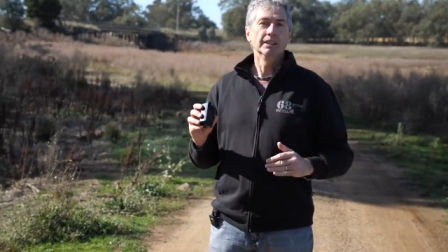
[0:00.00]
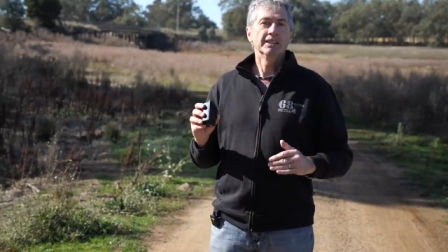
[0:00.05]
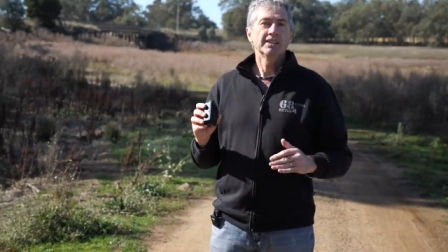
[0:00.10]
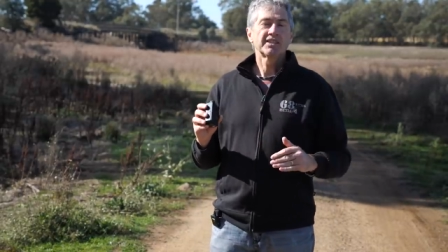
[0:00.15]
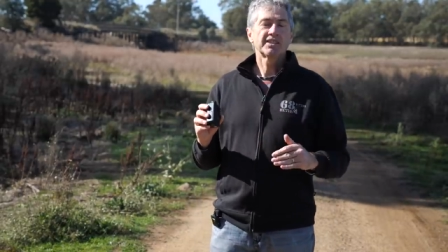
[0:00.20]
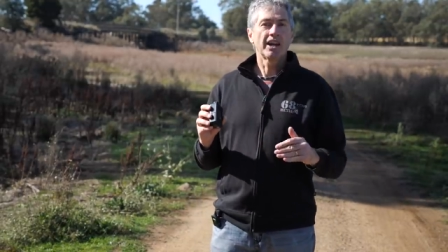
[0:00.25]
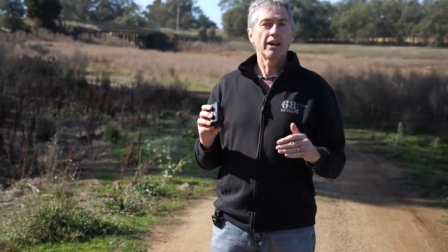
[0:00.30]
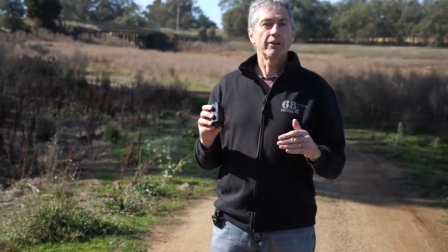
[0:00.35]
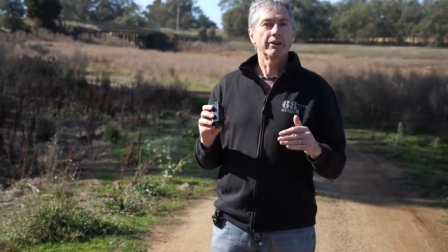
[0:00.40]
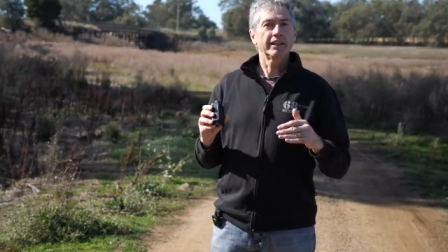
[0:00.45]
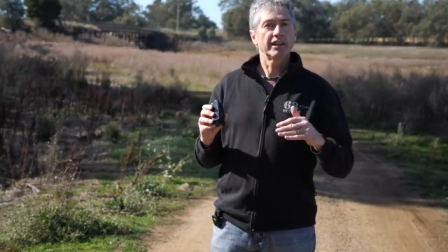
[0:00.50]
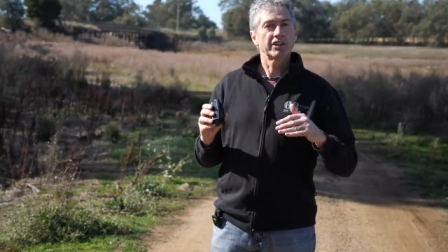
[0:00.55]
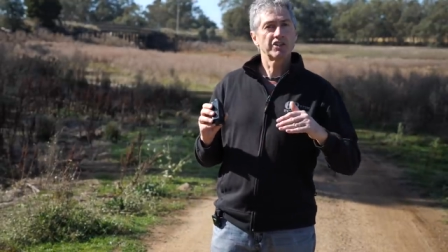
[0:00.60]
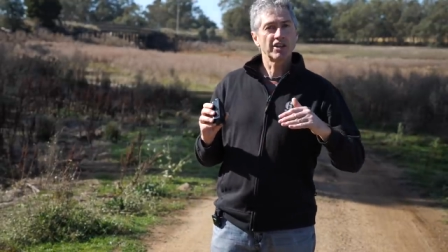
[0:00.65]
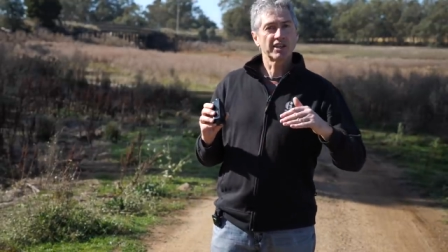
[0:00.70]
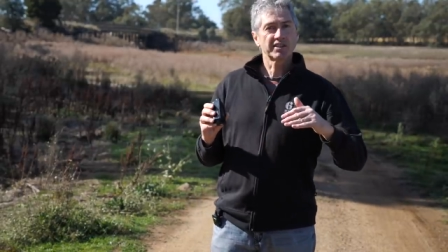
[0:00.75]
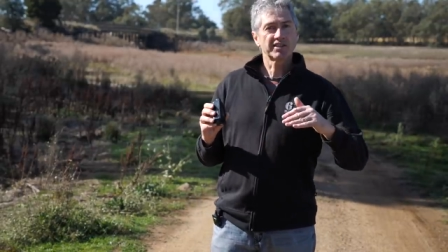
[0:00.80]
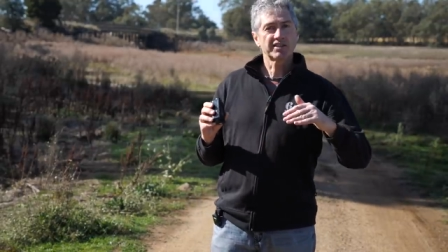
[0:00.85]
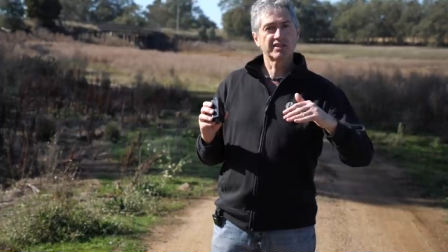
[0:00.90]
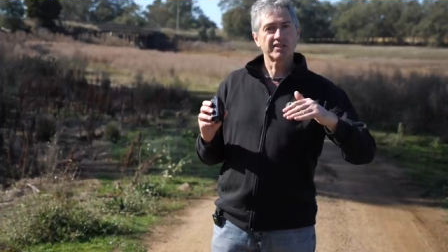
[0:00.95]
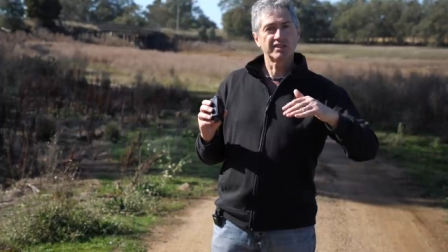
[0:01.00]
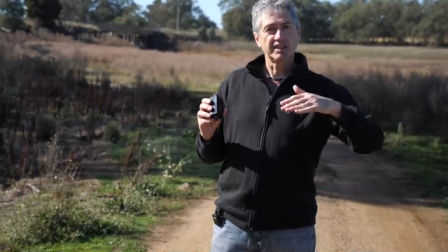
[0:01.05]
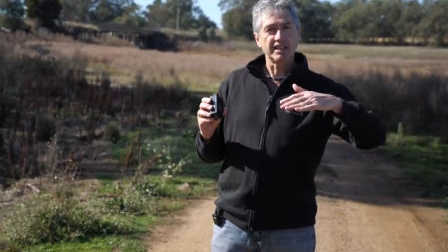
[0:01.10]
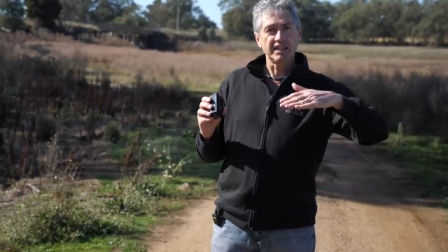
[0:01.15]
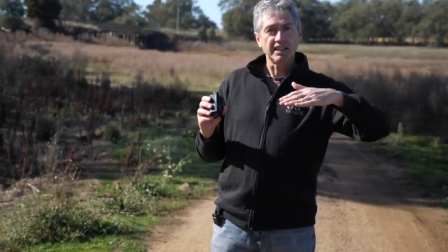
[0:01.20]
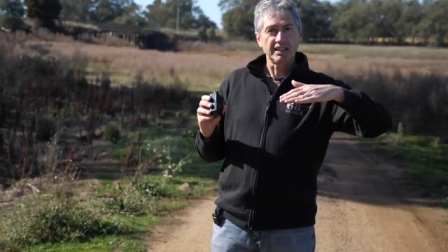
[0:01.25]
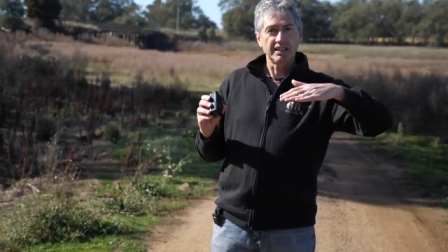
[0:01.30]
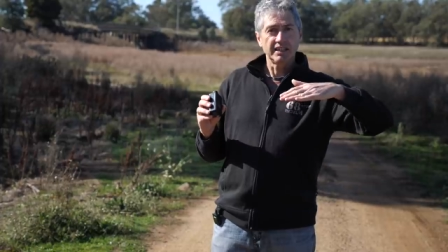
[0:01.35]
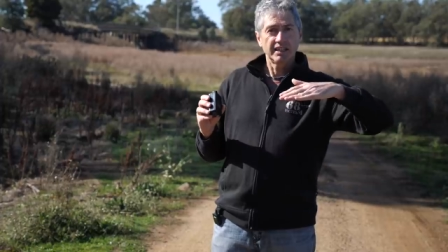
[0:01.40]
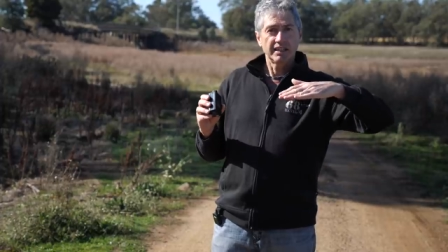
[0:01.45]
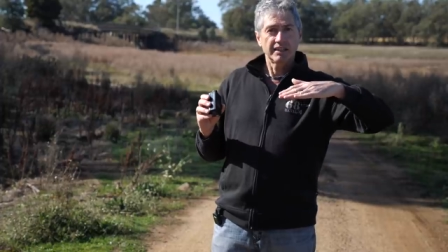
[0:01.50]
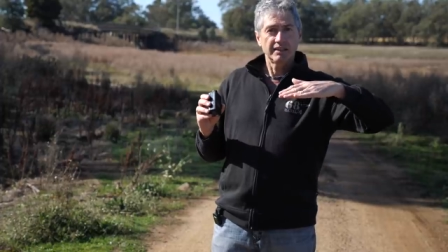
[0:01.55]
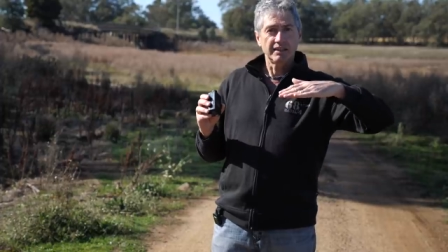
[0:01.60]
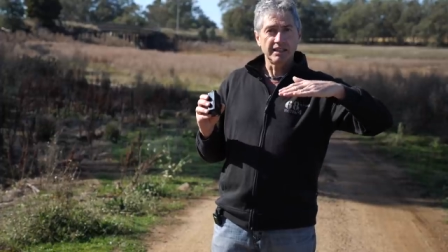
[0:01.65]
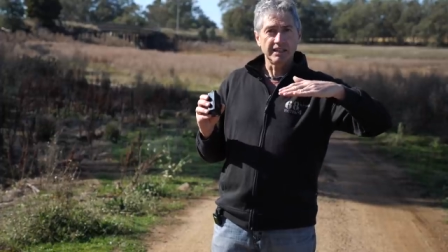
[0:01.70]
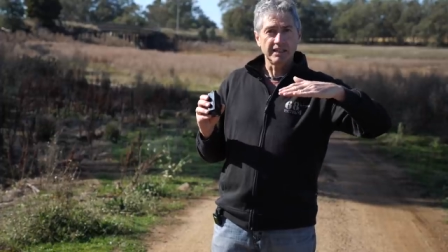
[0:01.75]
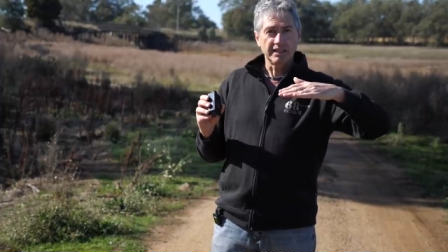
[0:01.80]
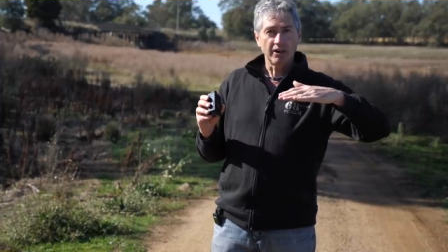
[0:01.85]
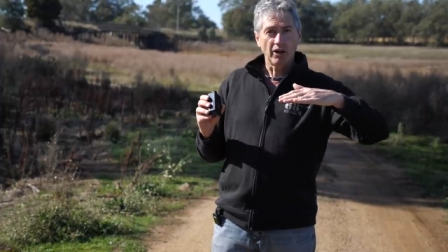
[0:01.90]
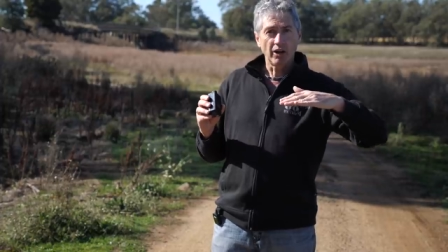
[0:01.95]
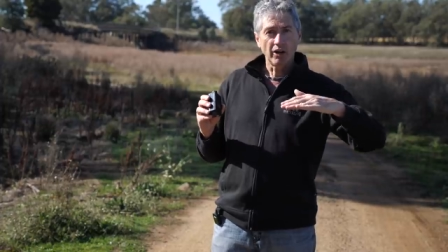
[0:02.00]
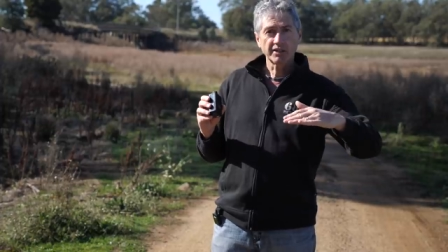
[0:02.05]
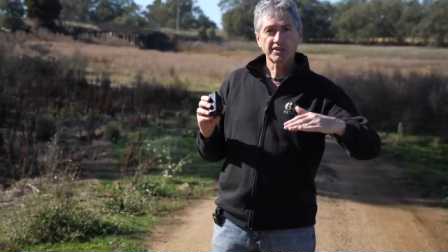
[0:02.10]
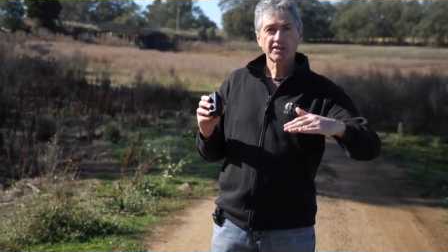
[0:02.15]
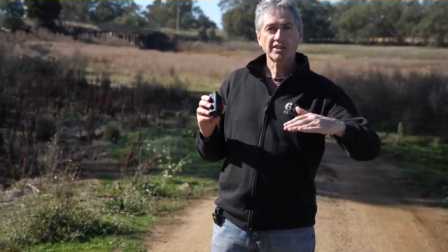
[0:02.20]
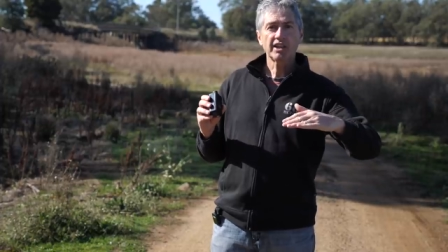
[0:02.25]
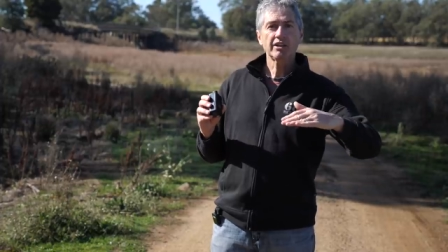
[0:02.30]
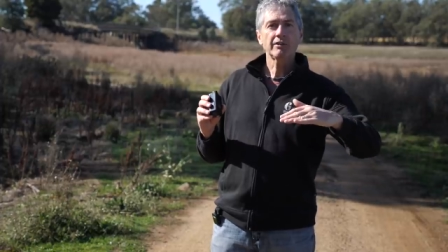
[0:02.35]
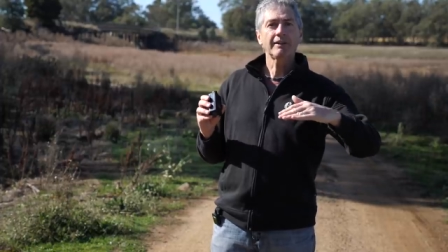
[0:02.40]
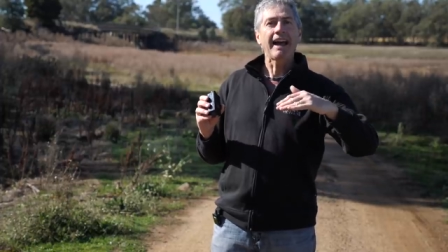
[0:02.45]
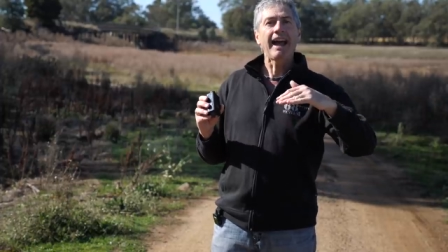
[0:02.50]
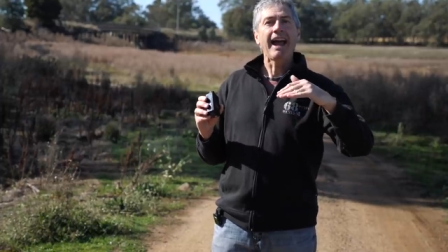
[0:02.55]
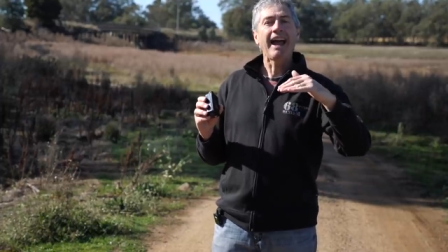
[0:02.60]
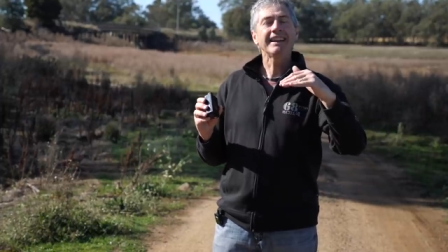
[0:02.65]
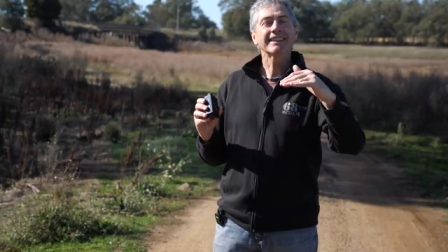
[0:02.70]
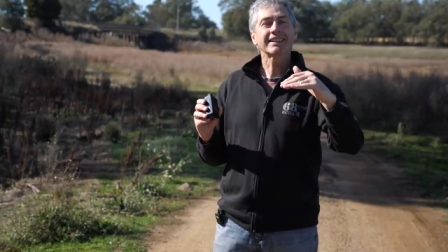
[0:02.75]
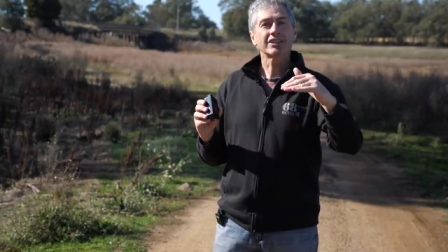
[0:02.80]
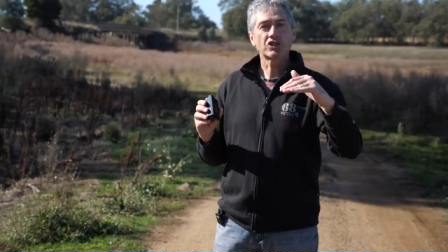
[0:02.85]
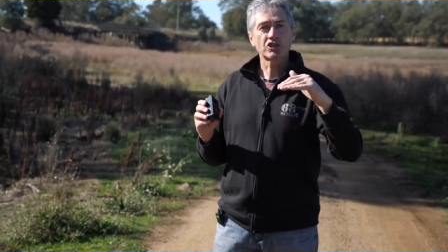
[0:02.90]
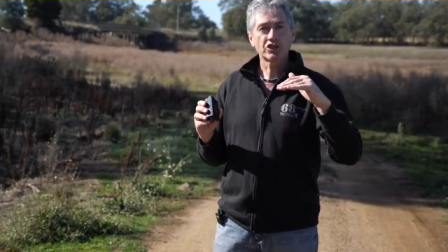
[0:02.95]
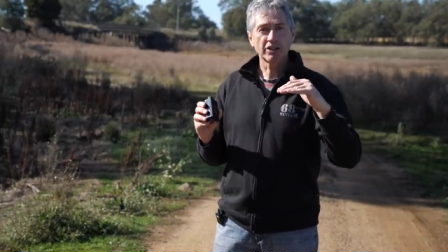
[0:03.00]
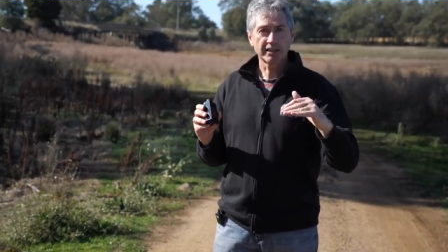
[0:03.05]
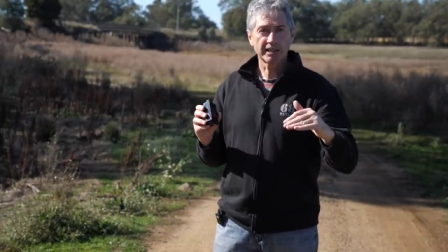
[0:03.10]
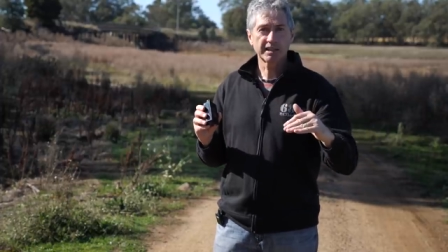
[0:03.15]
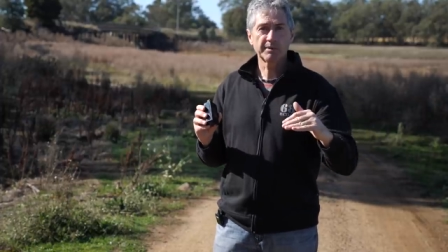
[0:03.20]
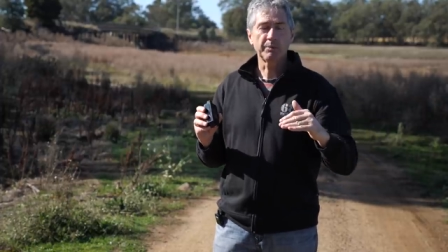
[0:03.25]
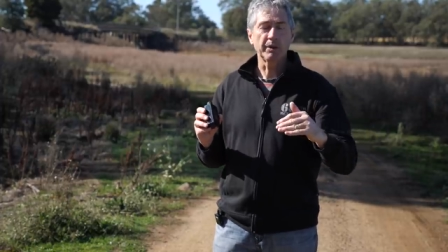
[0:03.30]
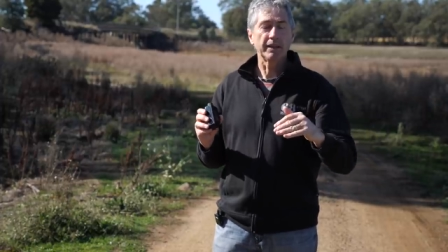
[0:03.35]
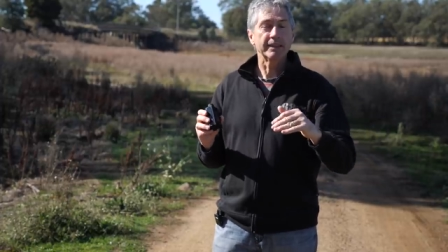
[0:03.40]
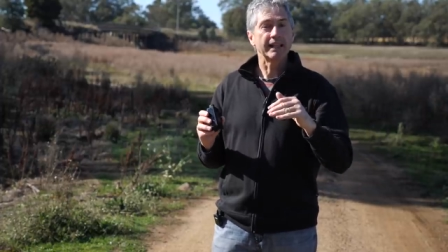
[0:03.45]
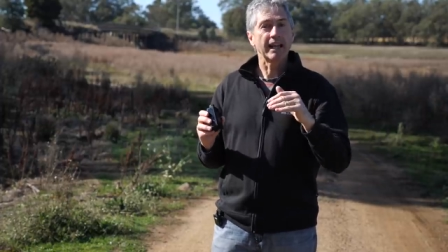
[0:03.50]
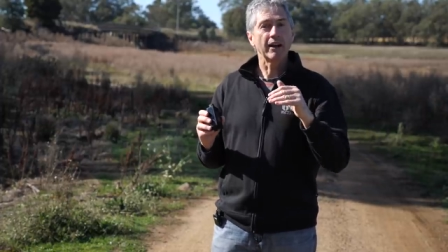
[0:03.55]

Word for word: So it adjusts the, the ISO and the shutter speed.